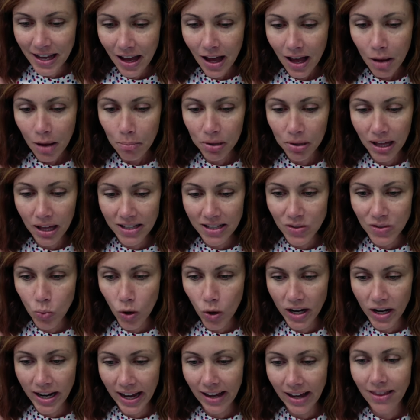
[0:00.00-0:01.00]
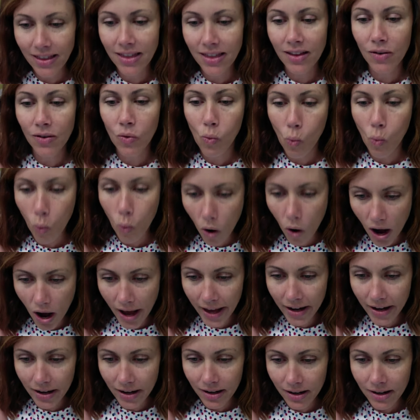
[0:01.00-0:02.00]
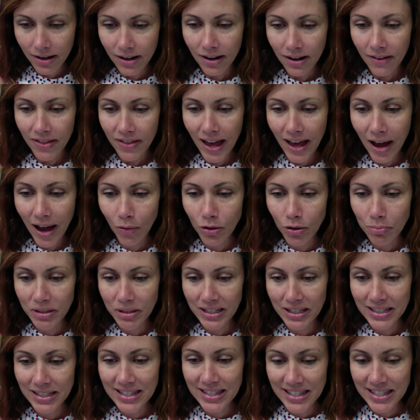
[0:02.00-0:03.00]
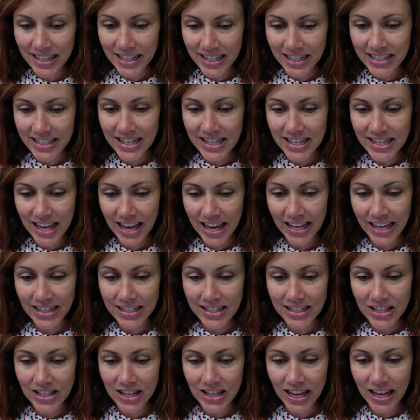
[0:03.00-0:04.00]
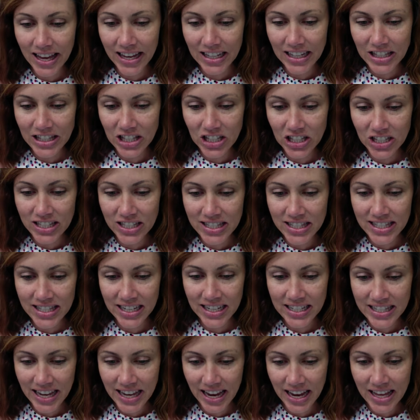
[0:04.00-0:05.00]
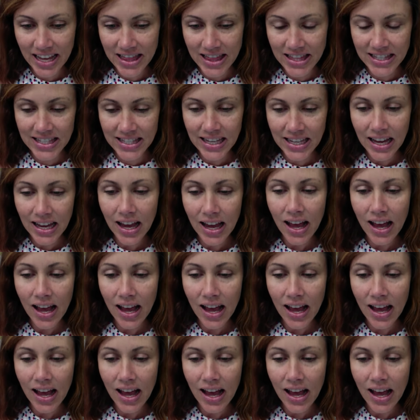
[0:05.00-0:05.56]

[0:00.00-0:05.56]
plus 1/8, 1. That would be 6/8. So the answer is 6/8.